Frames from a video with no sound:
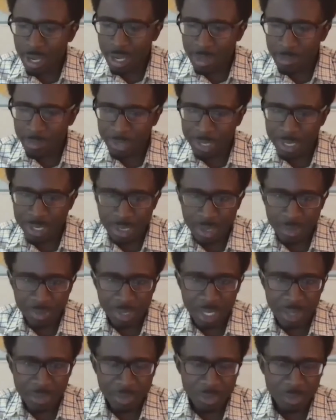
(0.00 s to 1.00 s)
can
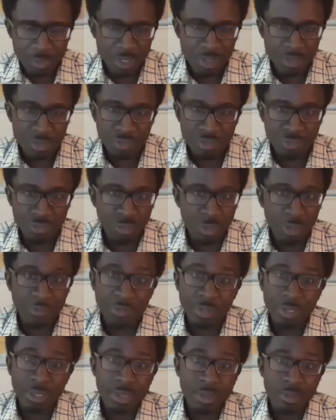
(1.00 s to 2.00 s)
sometimes be
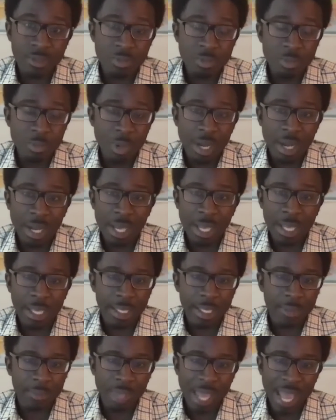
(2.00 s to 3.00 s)
driven by
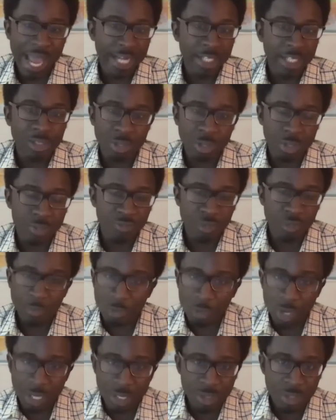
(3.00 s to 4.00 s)
actors from the
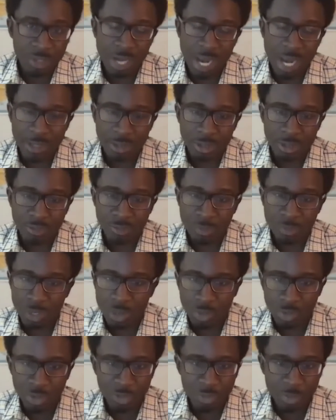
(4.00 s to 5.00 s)
West or actors from the
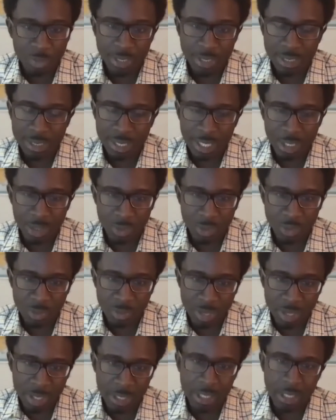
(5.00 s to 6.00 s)
North, places like North
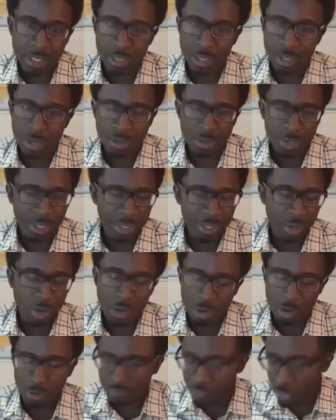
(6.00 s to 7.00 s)
America going,
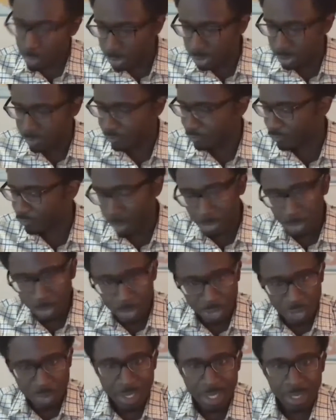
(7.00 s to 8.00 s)
or folks from
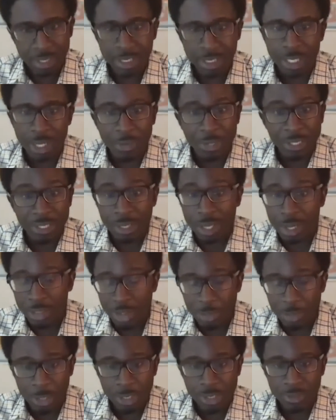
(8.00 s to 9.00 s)
North America going to other
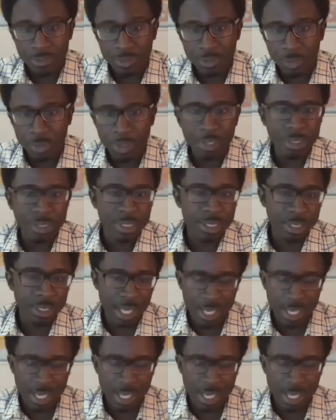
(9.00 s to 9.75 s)
parts of the world and